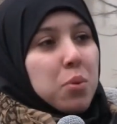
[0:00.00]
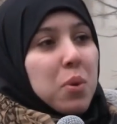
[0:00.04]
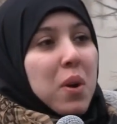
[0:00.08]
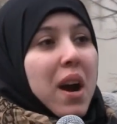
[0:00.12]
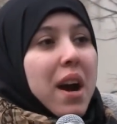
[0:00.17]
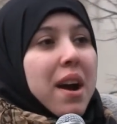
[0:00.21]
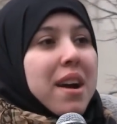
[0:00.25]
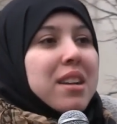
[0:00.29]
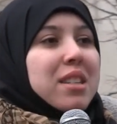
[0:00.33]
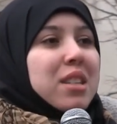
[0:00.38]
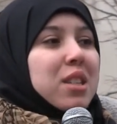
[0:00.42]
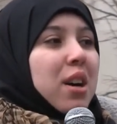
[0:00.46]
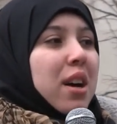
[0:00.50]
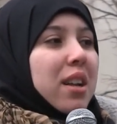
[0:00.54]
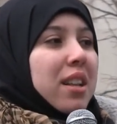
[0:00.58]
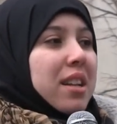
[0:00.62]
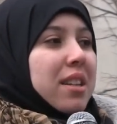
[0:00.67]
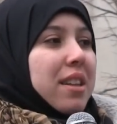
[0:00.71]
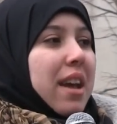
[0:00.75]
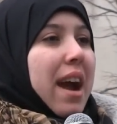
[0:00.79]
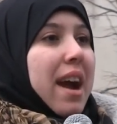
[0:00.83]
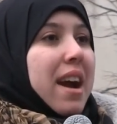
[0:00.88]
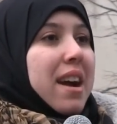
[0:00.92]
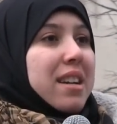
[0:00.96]
We are in
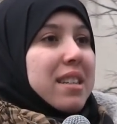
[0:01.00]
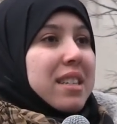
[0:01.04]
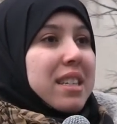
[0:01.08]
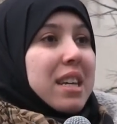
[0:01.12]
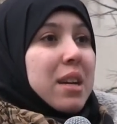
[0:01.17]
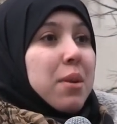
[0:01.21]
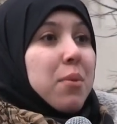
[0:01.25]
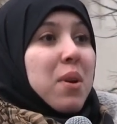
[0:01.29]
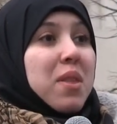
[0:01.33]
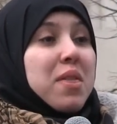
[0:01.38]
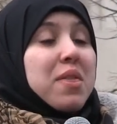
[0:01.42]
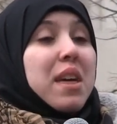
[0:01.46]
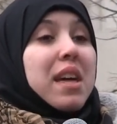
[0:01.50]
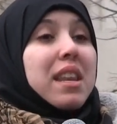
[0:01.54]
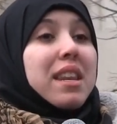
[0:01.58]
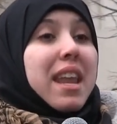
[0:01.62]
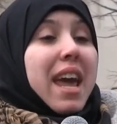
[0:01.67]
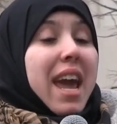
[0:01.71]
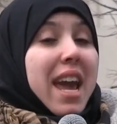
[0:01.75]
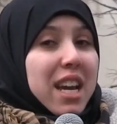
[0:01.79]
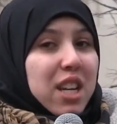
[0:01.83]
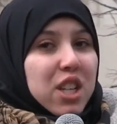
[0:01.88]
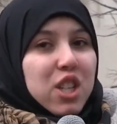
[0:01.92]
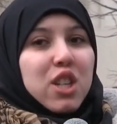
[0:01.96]
solidarity with the
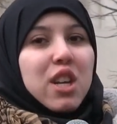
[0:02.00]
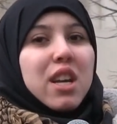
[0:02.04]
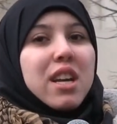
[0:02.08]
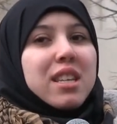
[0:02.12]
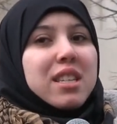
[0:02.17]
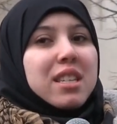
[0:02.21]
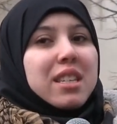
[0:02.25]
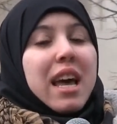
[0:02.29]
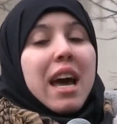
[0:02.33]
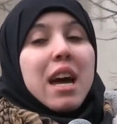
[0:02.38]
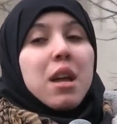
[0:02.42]
nations,